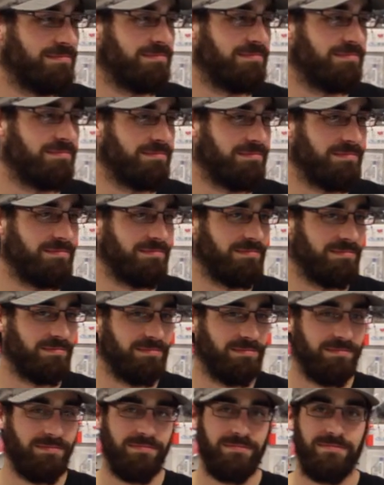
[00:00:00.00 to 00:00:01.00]

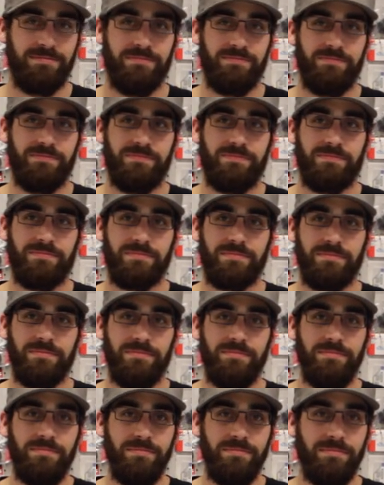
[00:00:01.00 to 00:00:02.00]

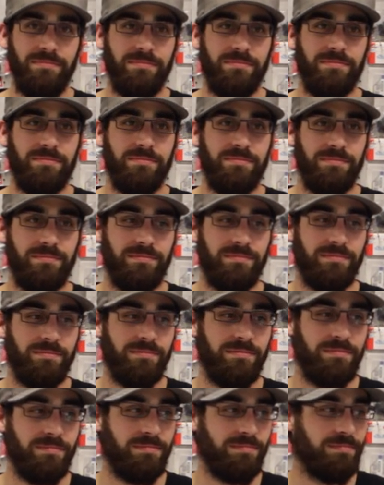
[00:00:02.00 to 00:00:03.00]

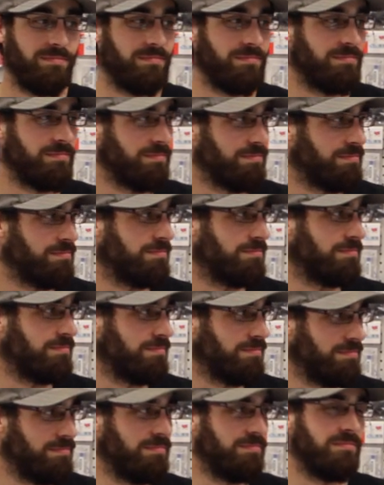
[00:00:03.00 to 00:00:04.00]

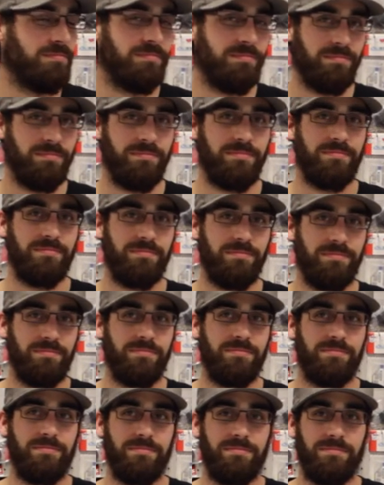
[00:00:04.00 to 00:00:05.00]

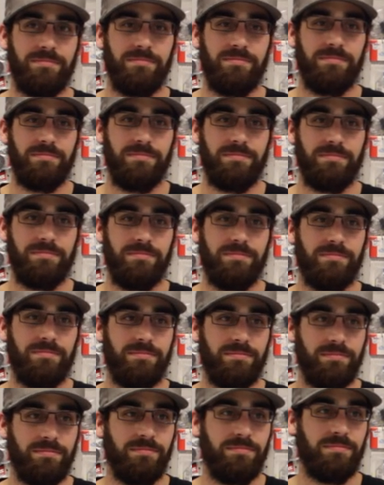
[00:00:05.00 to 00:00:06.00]

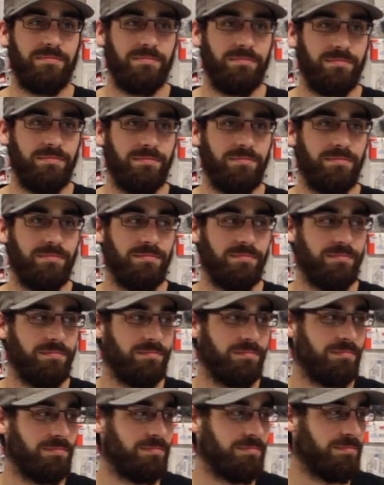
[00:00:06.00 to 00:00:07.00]

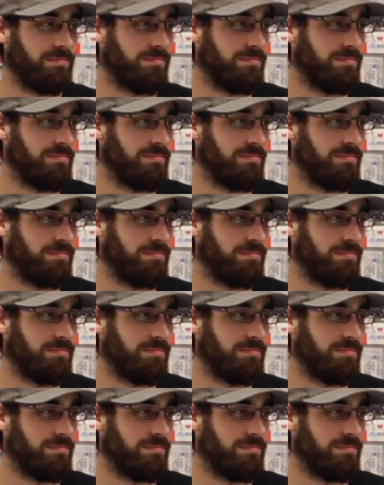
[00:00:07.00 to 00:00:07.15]
(silent)